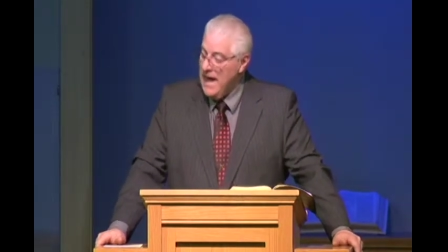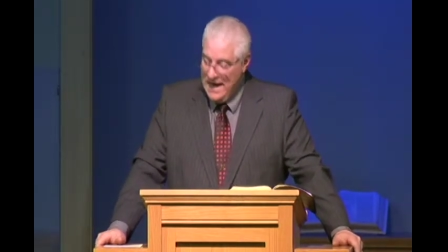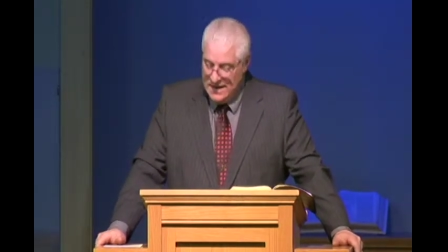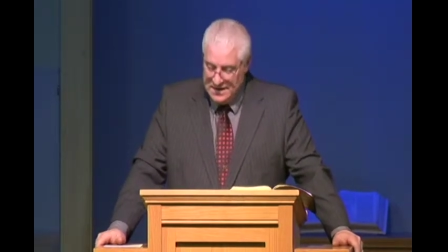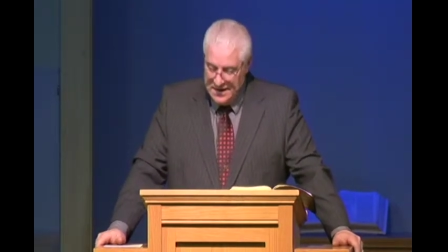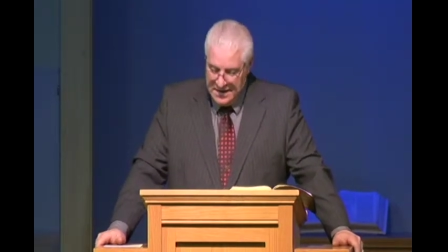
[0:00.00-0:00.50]

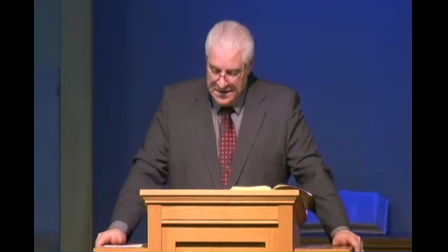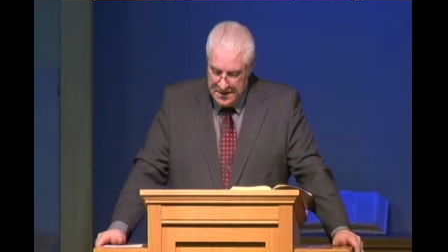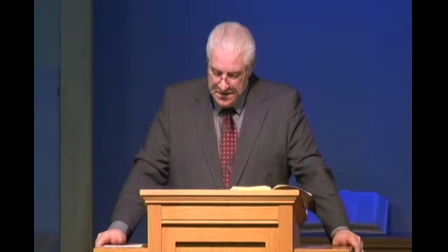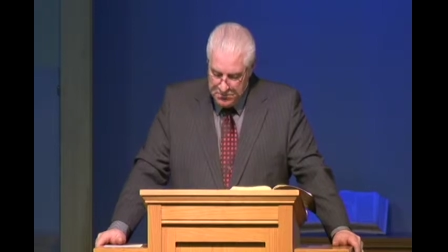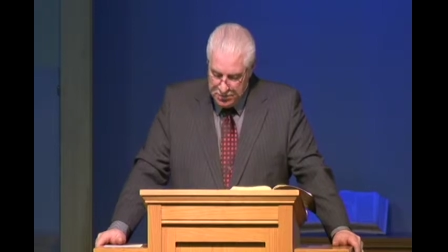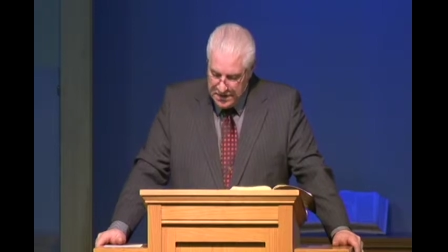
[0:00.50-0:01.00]
and it
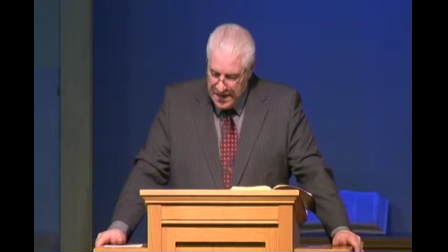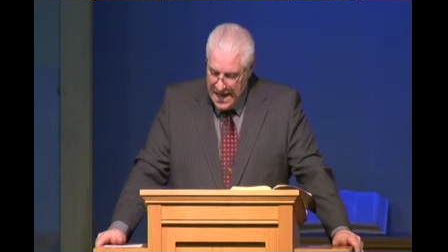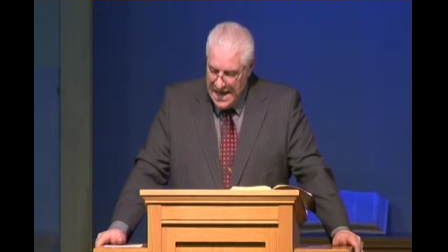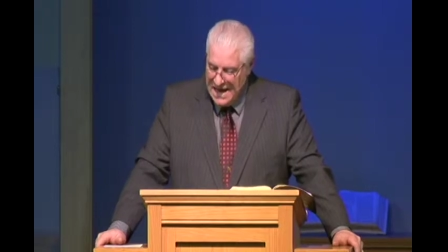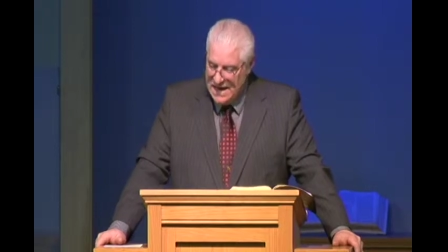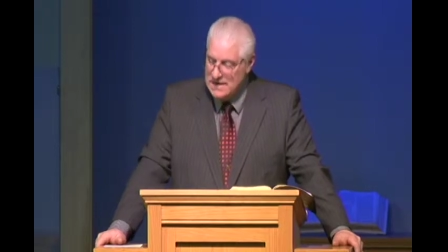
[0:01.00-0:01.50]

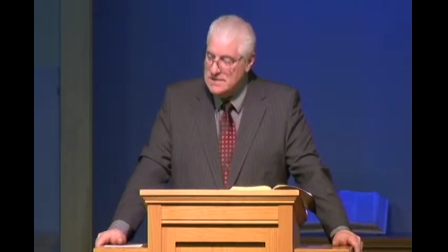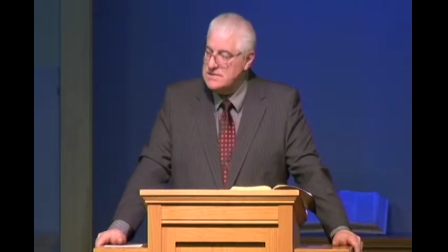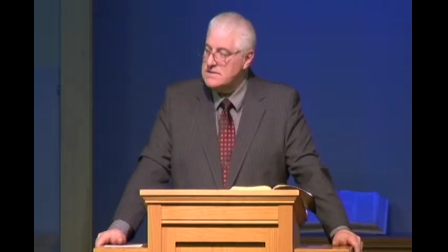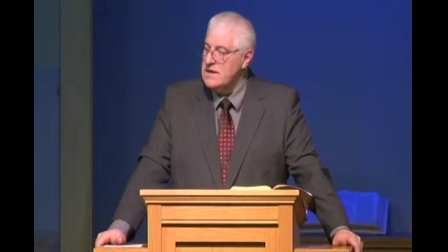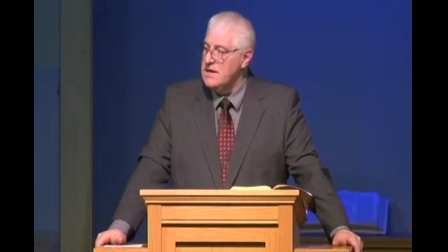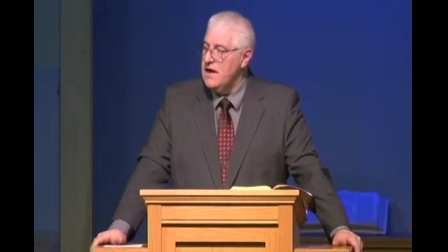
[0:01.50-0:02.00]

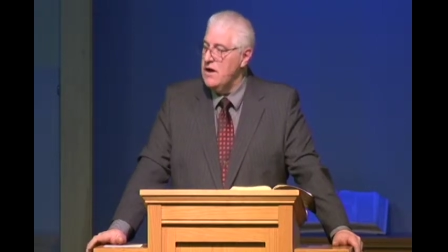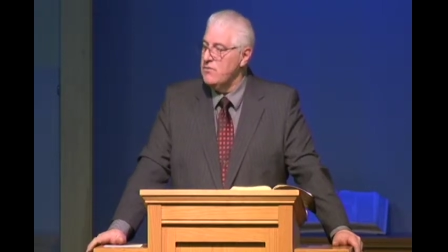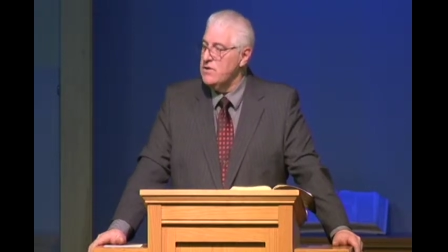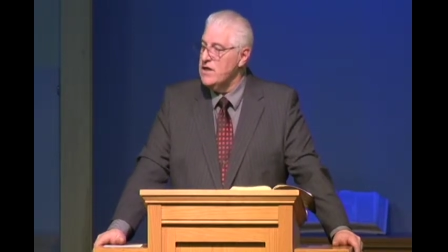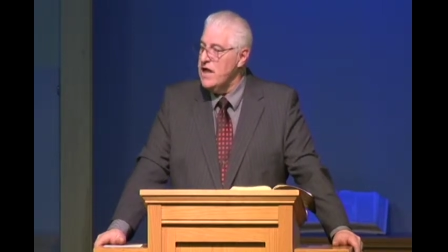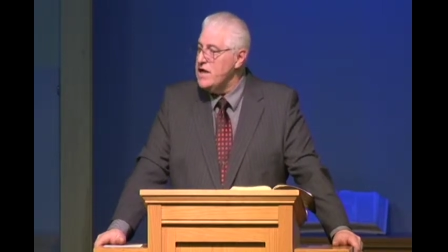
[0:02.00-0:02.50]
implies a
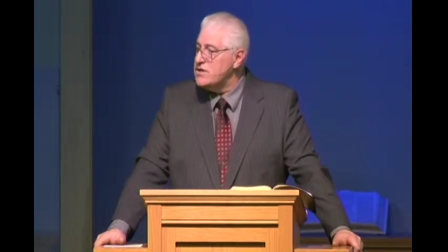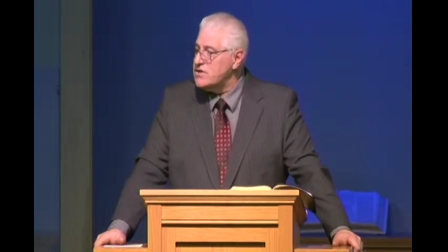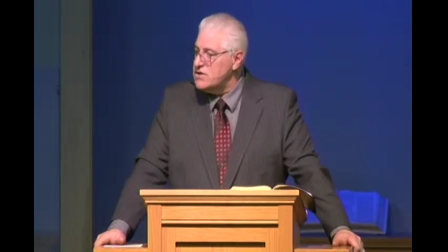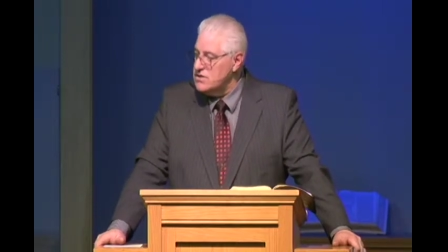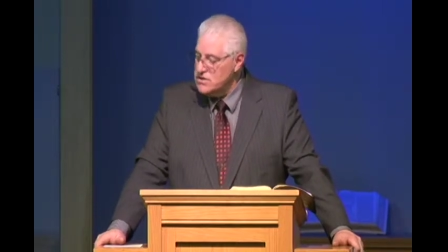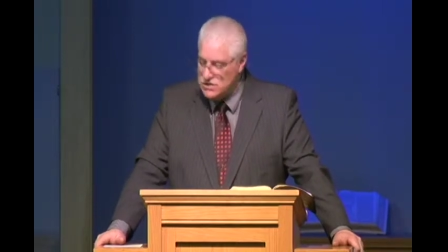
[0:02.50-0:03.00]

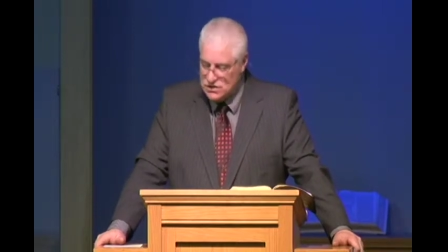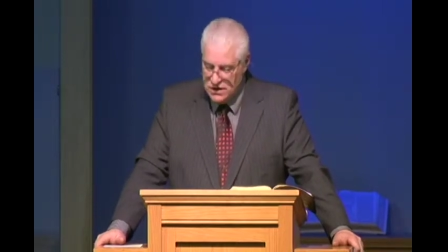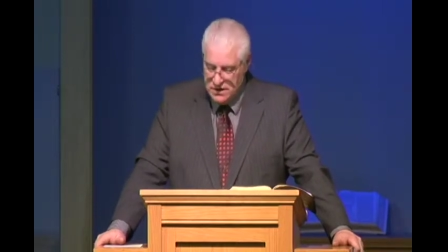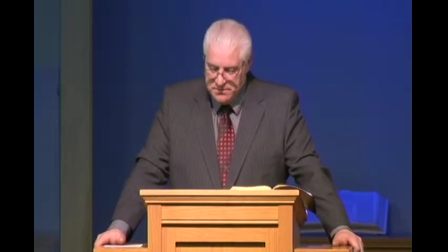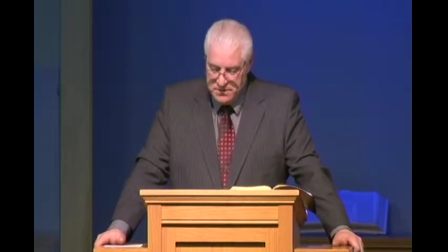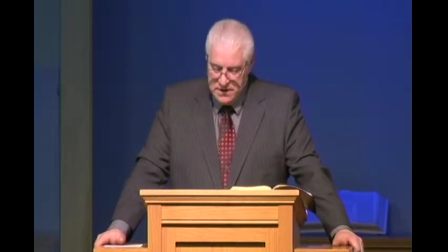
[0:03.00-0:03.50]

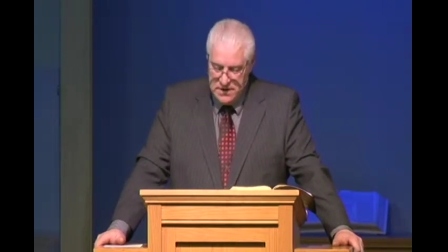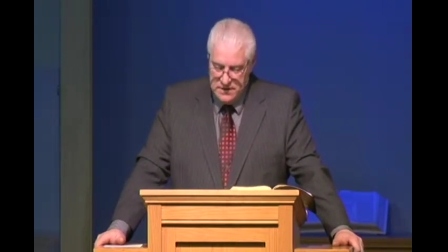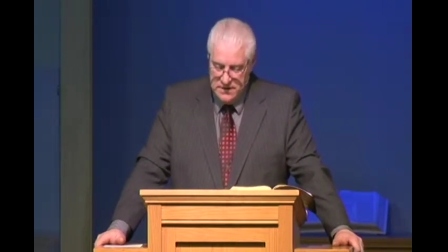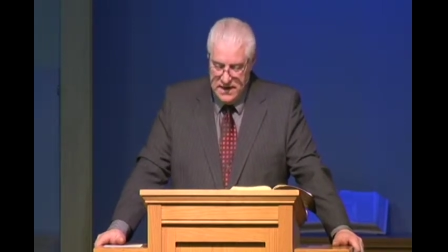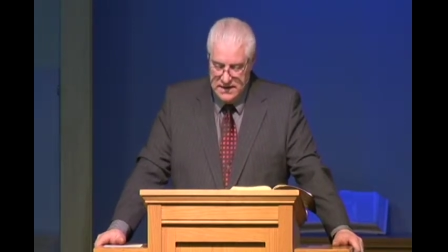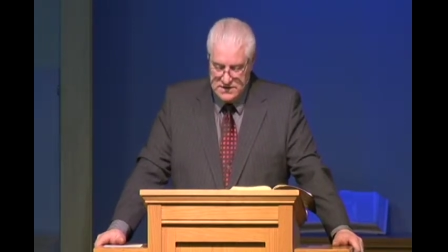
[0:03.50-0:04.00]
relationship
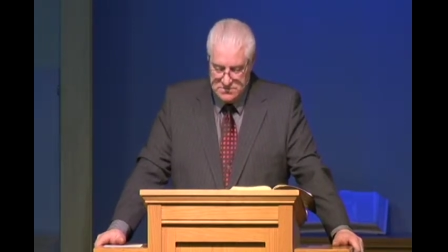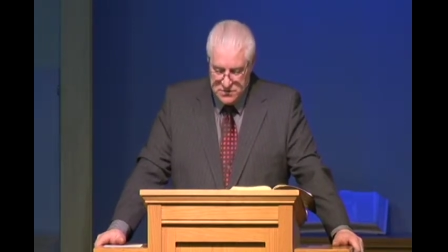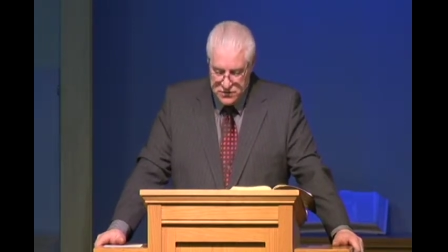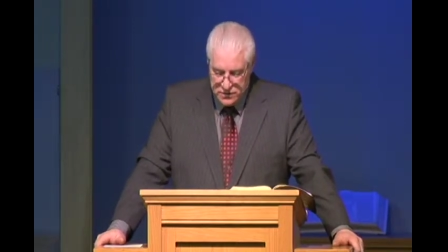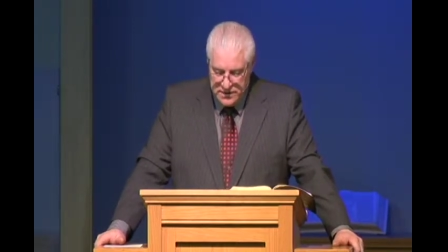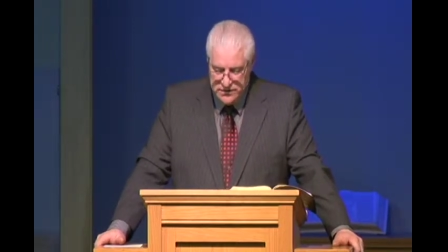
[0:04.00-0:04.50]
that is
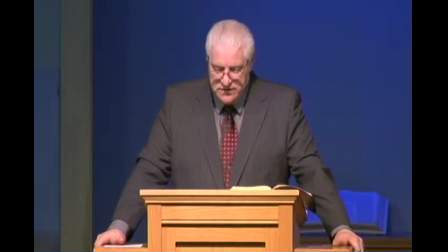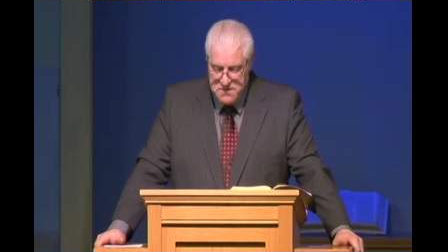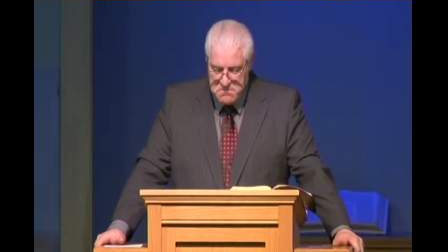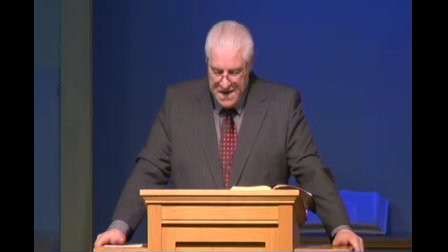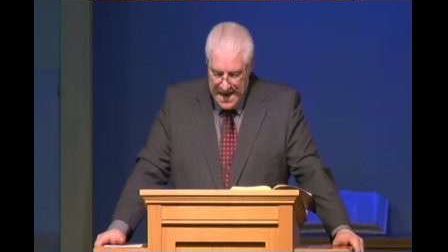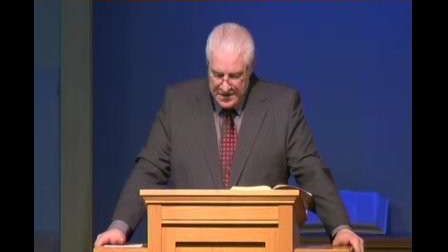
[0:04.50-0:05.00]
between the
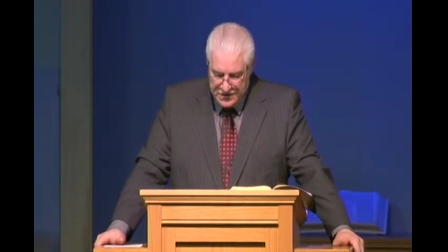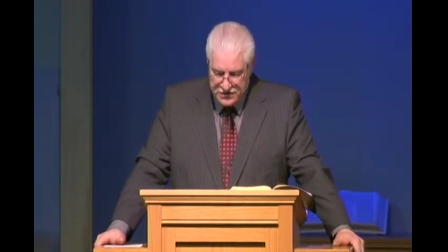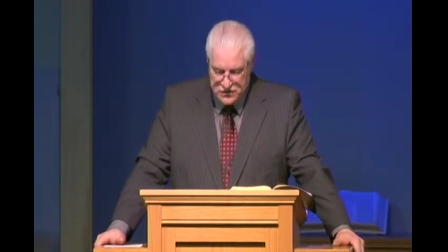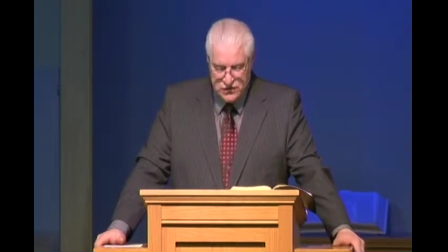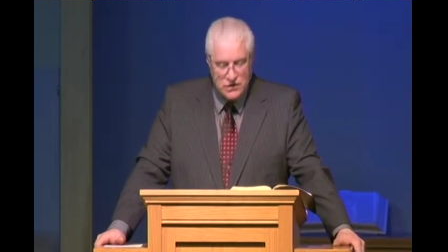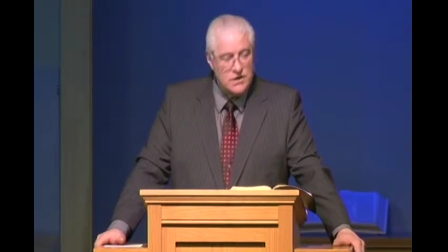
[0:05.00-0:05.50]

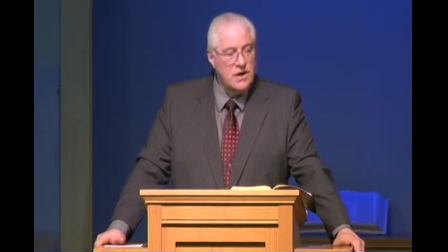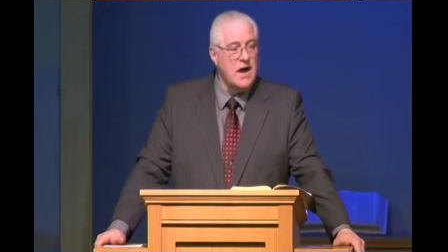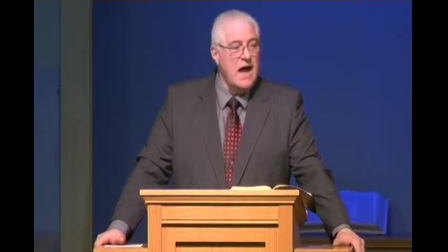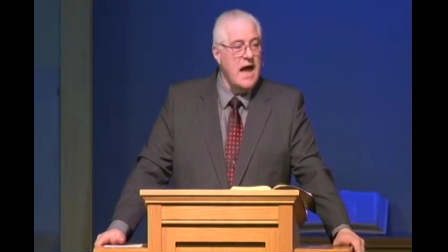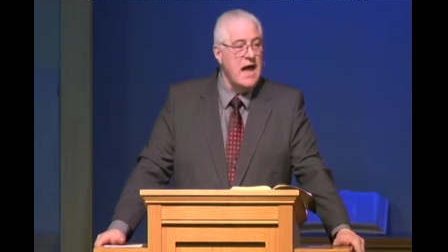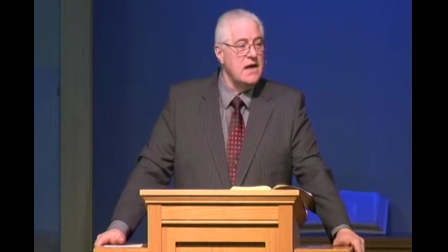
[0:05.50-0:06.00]
master
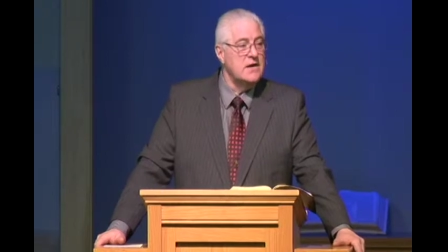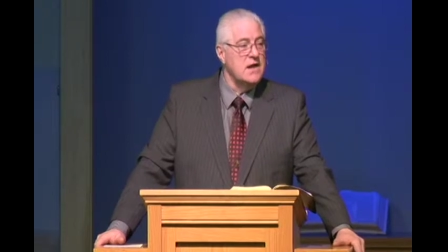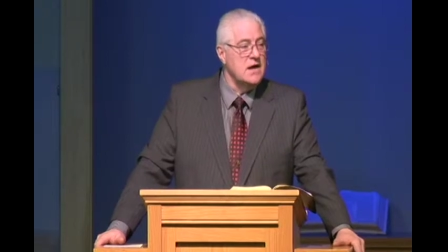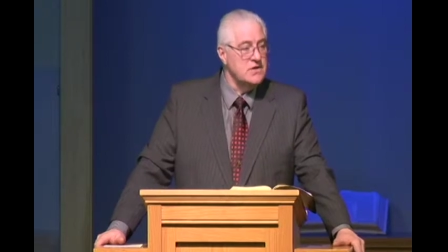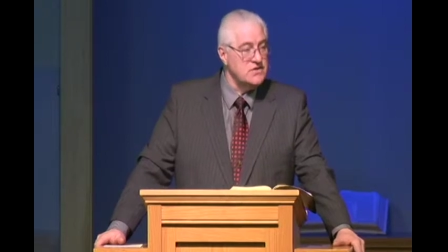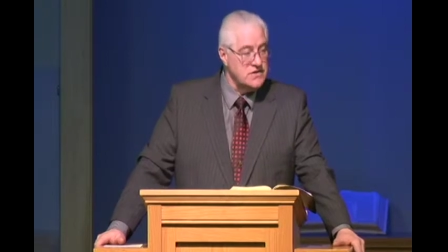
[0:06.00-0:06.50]
and
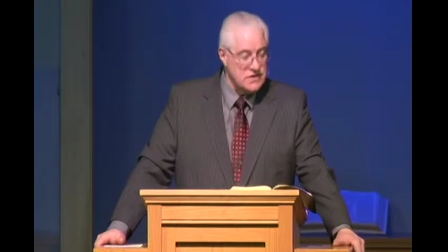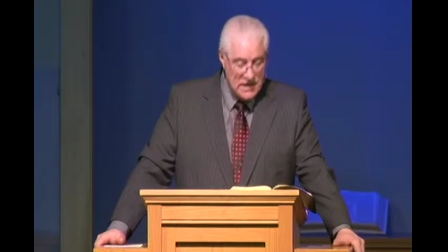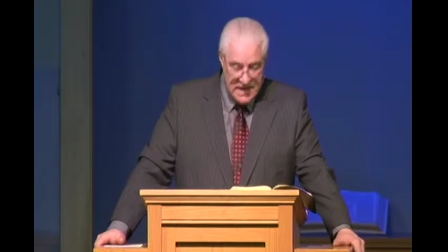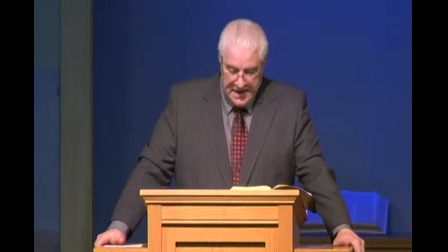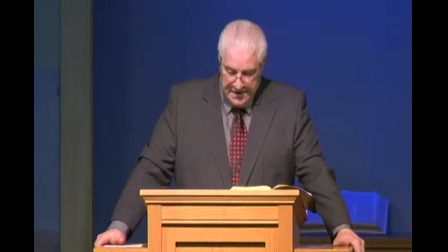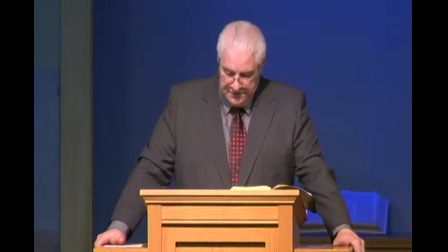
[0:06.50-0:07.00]
a
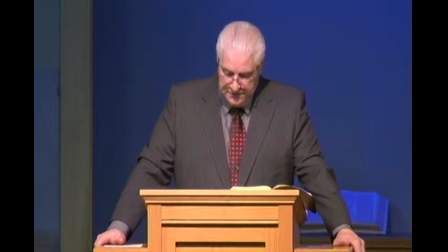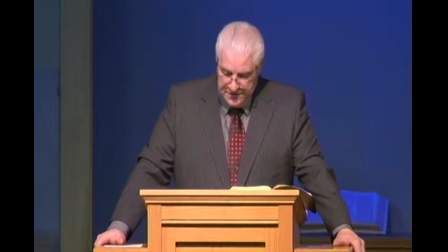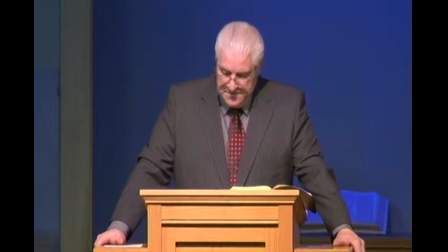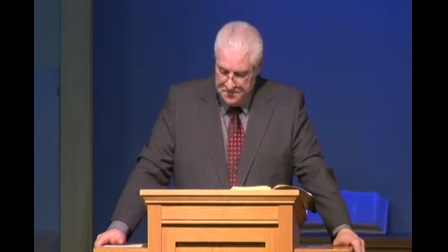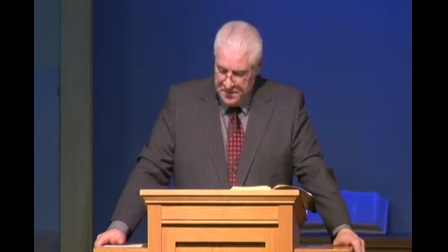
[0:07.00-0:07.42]
slave.